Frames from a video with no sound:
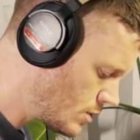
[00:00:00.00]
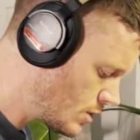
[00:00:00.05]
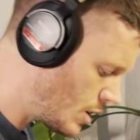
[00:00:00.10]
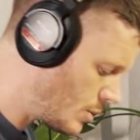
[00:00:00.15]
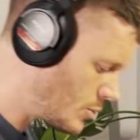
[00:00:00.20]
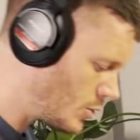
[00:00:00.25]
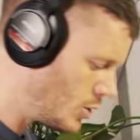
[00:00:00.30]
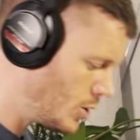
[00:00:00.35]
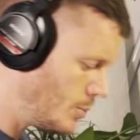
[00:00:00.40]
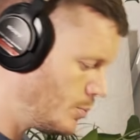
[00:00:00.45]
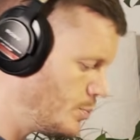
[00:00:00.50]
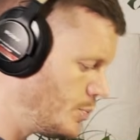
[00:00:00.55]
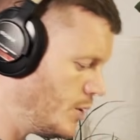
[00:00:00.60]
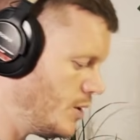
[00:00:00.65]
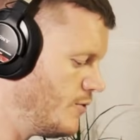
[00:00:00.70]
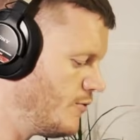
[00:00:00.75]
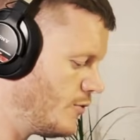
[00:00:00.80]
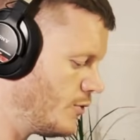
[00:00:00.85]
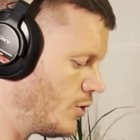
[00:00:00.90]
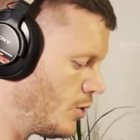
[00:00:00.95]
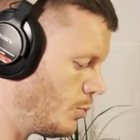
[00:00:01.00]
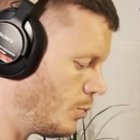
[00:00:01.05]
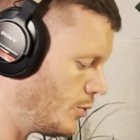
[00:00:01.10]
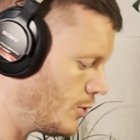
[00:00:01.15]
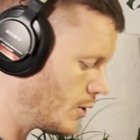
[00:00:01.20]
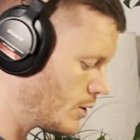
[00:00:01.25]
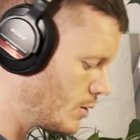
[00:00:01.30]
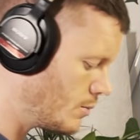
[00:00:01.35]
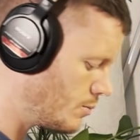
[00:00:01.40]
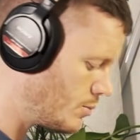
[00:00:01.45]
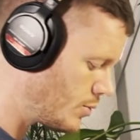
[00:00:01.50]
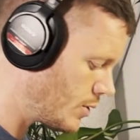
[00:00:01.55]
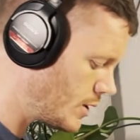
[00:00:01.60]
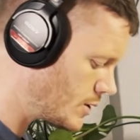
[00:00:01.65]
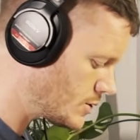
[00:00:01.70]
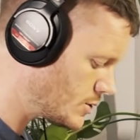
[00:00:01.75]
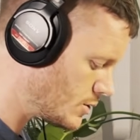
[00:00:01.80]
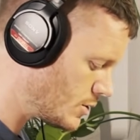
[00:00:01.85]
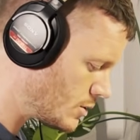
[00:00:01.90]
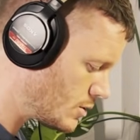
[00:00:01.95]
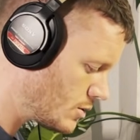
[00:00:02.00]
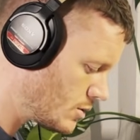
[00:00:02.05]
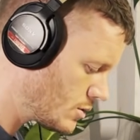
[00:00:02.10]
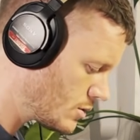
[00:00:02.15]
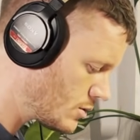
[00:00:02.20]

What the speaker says: I'm going to beef it up with a compressor.